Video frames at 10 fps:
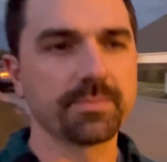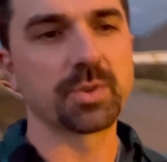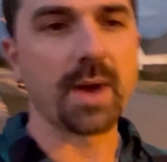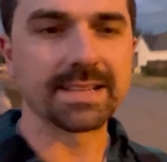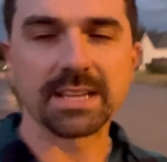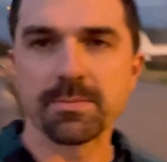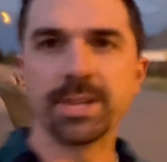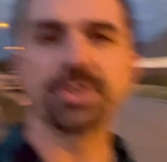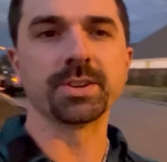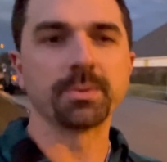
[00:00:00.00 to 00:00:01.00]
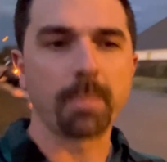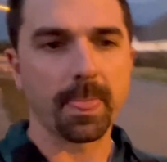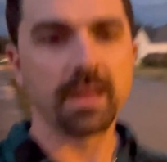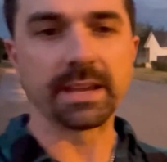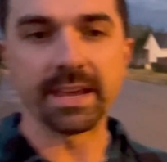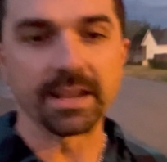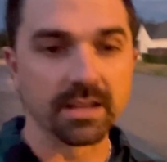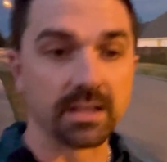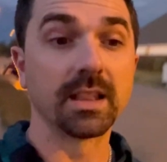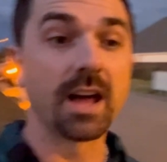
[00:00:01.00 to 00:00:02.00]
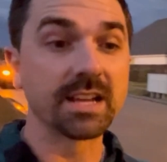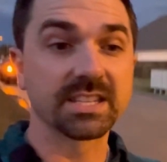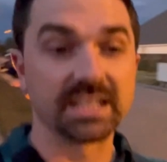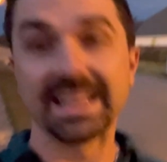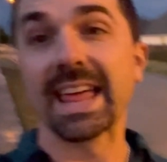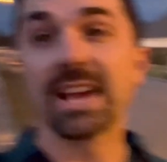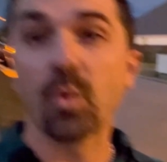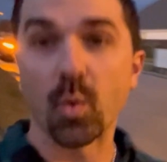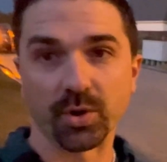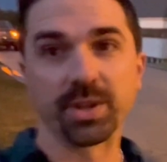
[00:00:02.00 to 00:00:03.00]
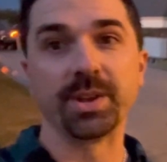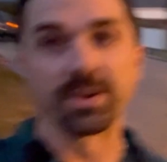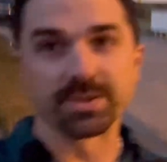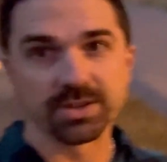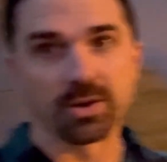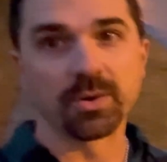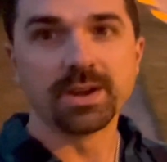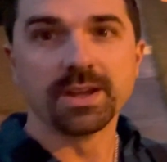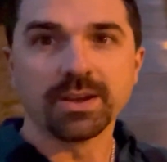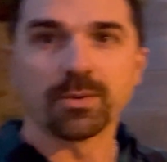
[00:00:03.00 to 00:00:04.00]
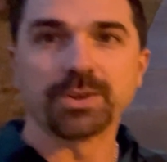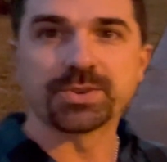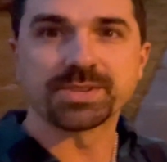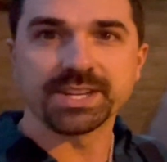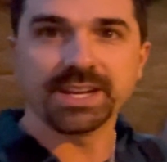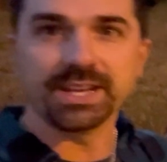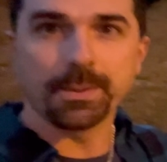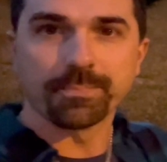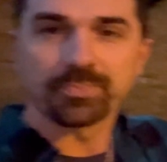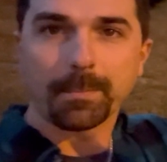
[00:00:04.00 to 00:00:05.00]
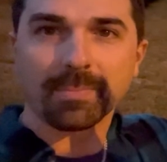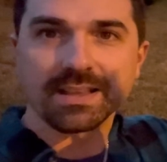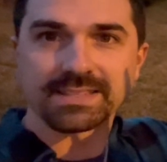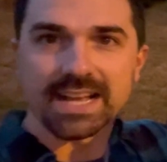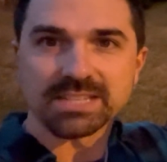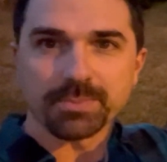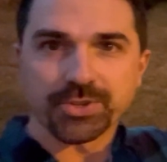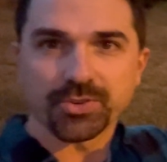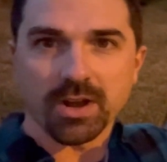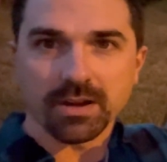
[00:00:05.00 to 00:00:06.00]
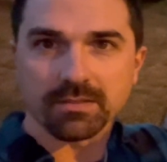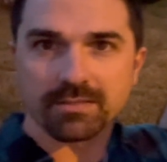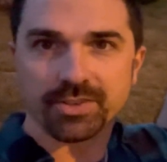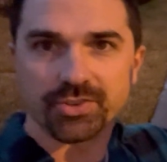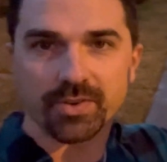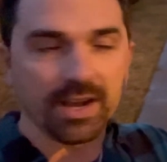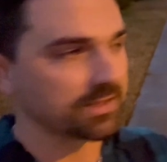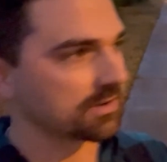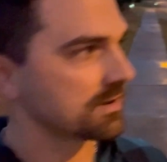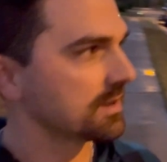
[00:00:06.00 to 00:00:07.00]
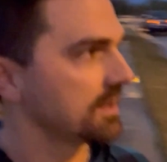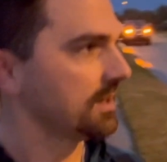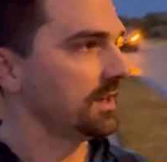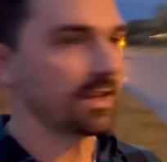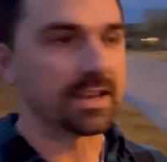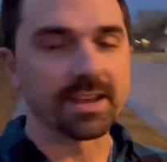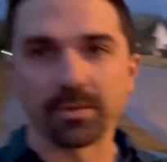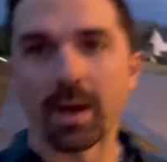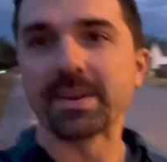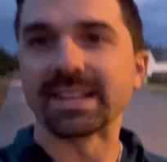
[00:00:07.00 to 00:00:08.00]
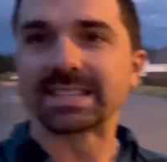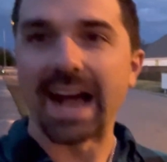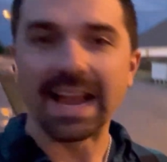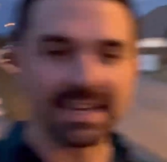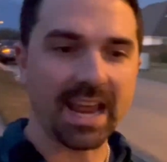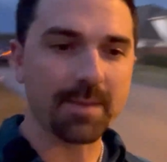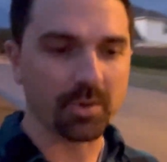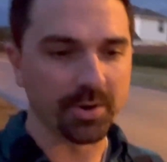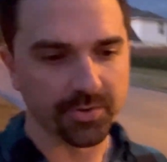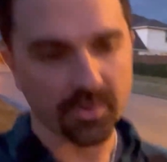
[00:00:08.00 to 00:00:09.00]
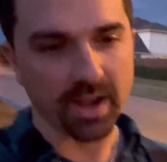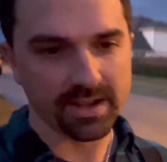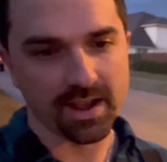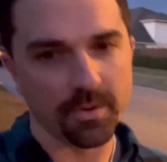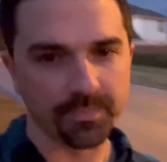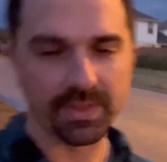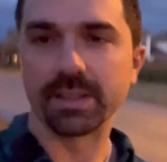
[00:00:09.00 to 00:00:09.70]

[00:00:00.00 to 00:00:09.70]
So as I mentioned, again, lots of leg work here. So what you see is that's my truck and trailer. And I'm in a tight neighborhood right now.